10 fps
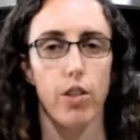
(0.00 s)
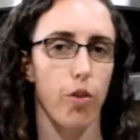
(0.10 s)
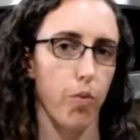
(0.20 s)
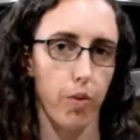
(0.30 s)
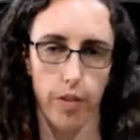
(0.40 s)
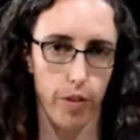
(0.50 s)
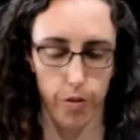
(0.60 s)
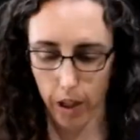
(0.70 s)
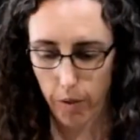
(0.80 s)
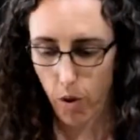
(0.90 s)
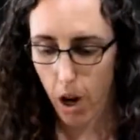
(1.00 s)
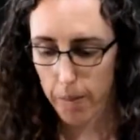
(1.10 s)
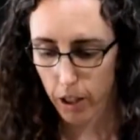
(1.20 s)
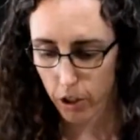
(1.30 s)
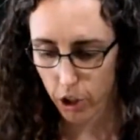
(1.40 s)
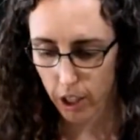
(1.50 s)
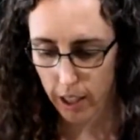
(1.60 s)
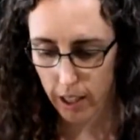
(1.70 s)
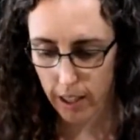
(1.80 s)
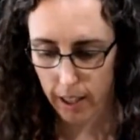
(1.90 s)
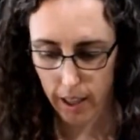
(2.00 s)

or if you find raw milk cheese.